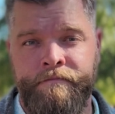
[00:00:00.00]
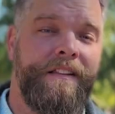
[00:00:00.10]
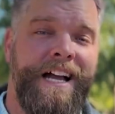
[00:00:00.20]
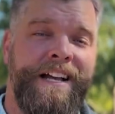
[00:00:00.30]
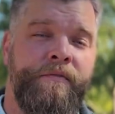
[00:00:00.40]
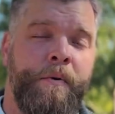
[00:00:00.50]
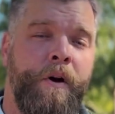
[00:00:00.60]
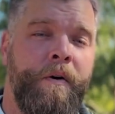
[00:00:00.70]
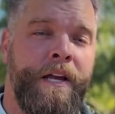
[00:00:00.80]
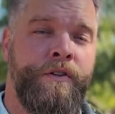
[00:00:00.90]
The last
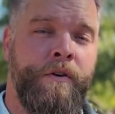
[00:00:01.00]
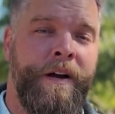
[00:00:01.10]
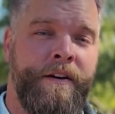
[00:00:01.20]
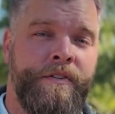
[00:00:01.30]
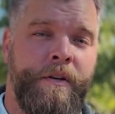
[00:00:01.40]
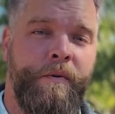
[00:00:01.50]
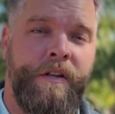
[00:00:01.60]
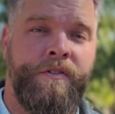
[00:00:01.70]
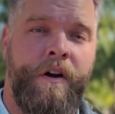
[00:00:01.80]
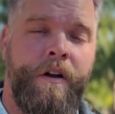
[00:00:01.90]
pro I do actually
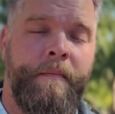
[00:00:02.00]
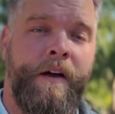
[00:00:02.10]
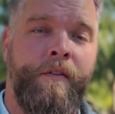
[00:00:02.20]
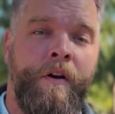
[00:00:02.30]
want to talk about